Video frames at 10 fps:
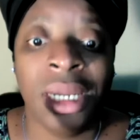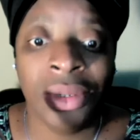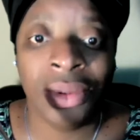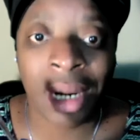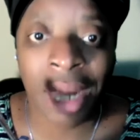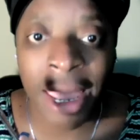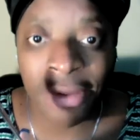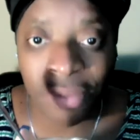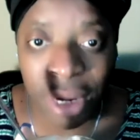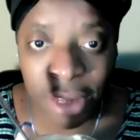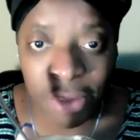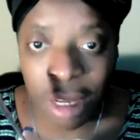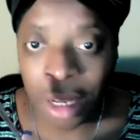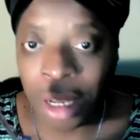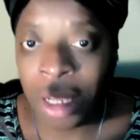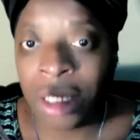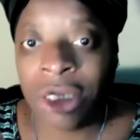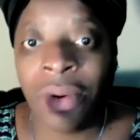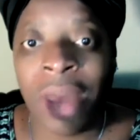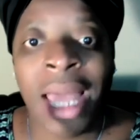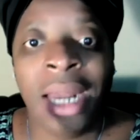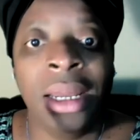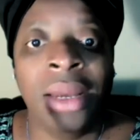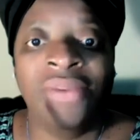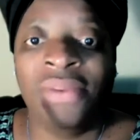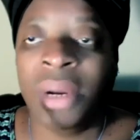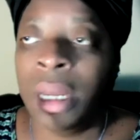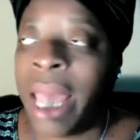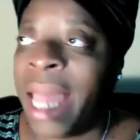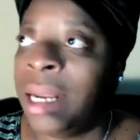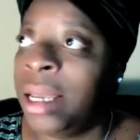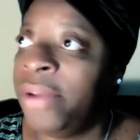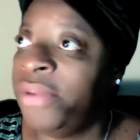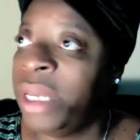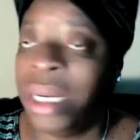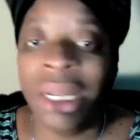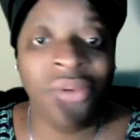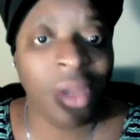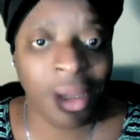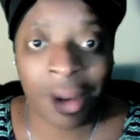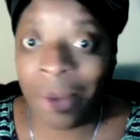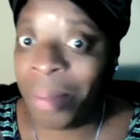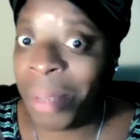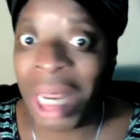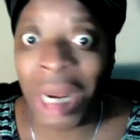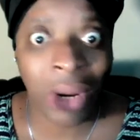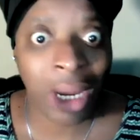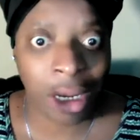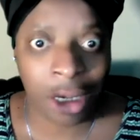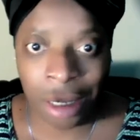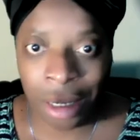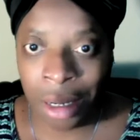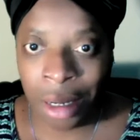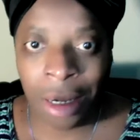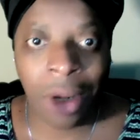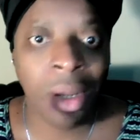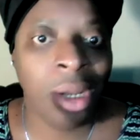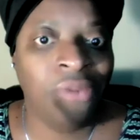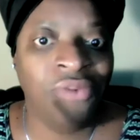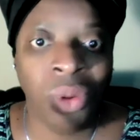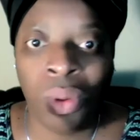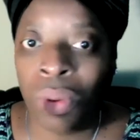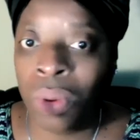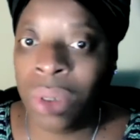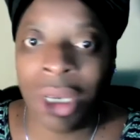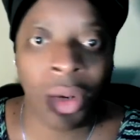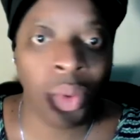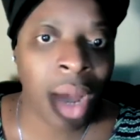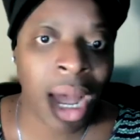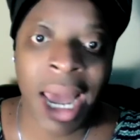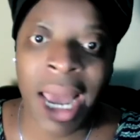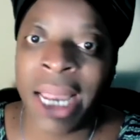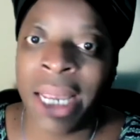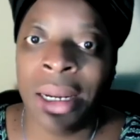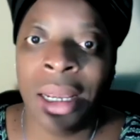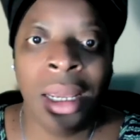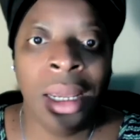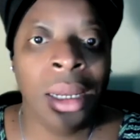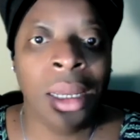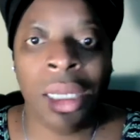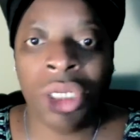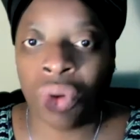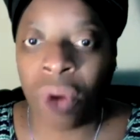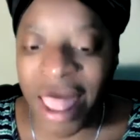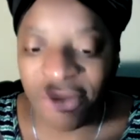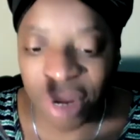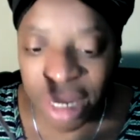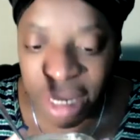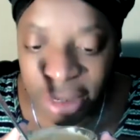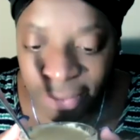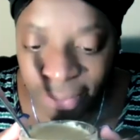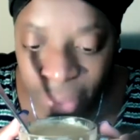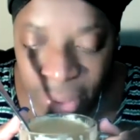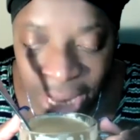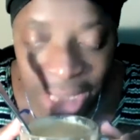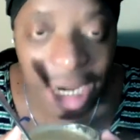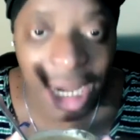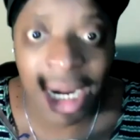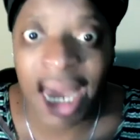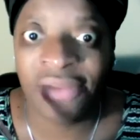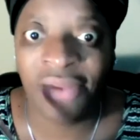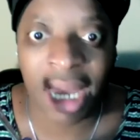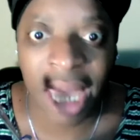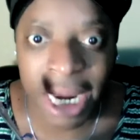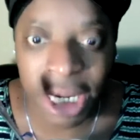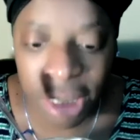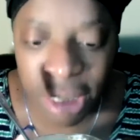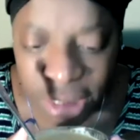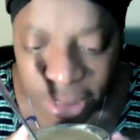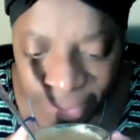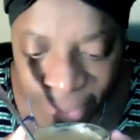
enjoy life with. So I love I love good living, period. Good food, good wine, good traveling, nice taking nice vacations.